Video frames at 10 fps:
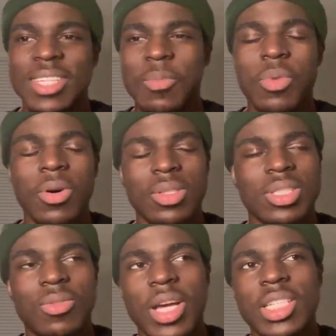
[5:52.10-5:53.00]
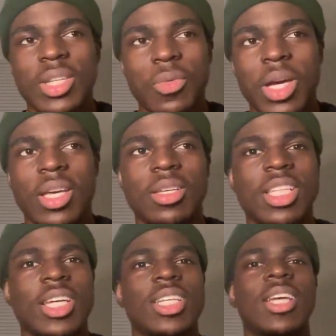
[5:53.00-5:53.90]
the most crazy way
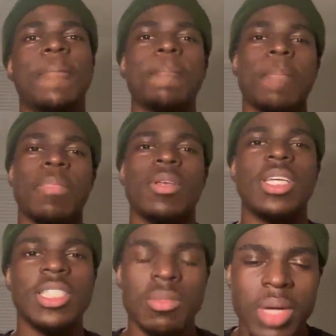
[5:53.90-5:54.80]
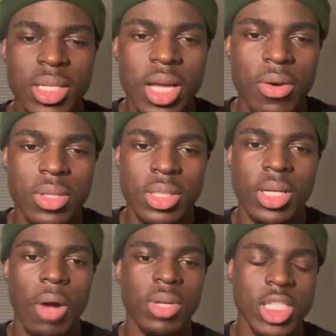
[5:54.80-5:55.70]
like he's the main character
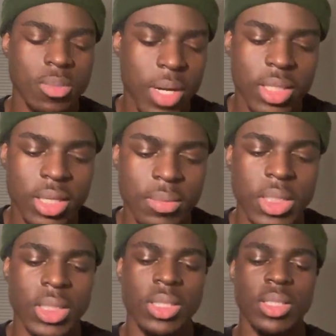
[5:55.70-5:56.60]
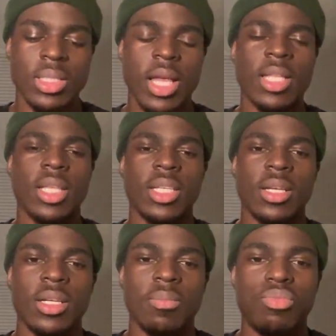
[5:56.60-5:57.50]
I would expect him to get like
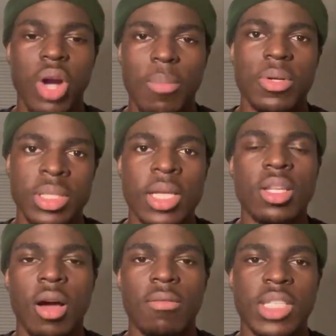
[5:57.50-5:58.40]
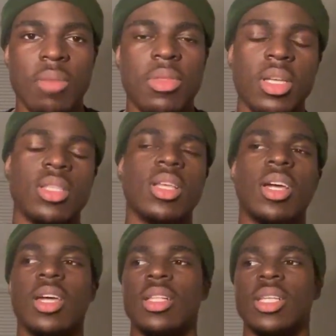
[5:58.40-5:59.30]
a proper send off type thing
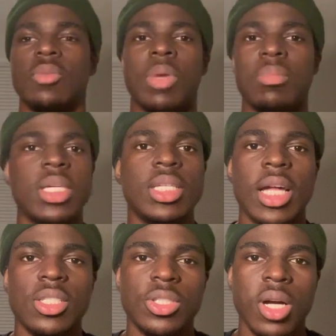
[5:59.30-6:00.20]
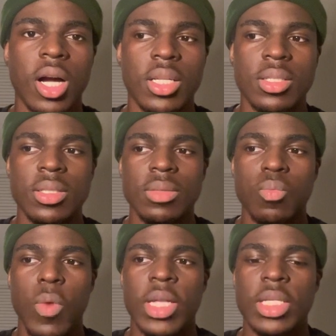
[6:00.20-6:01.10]
like maybe he gets shot
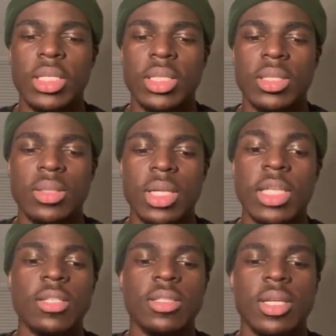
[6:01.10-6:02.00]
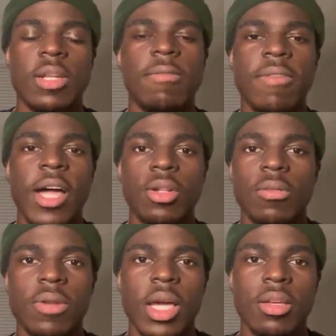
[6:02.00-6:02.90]
when he's in a, in a final
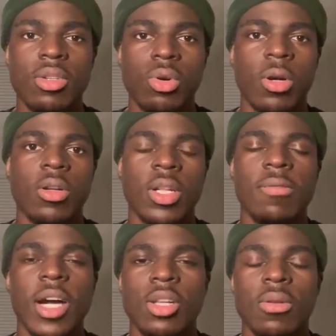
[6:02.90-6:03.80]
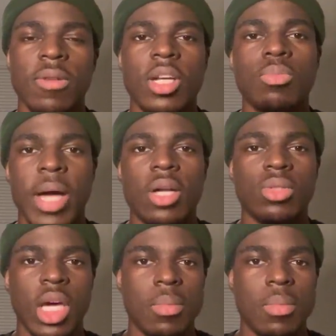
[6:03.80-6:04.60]
fight or in a fight, final battle type